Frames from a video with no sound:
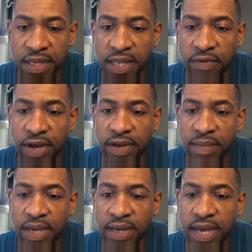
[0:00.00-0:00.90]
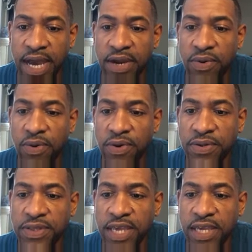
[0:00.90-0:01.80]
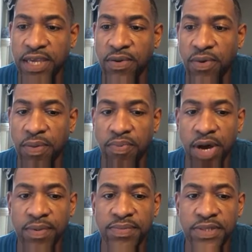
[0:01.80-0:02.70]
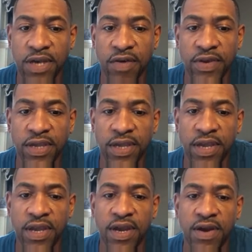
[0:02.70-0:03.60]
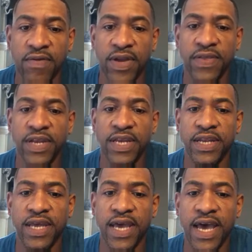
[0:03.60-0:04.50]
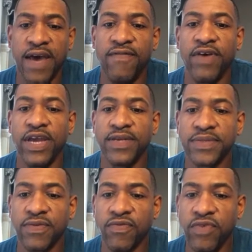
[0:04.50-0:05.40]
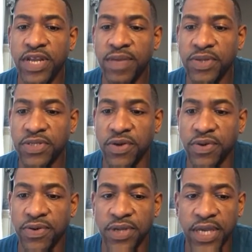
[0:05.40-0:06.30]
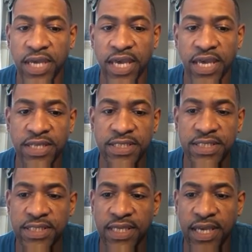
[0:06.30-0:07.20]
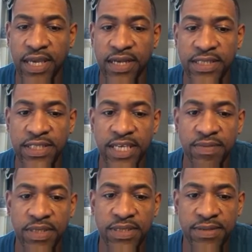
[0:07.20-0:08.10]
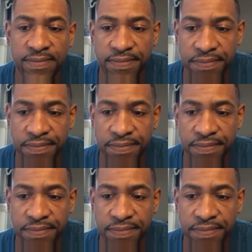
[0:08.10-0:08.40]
They recommend higher order thinking or problem solving rather than high volumes of reading material, and assessments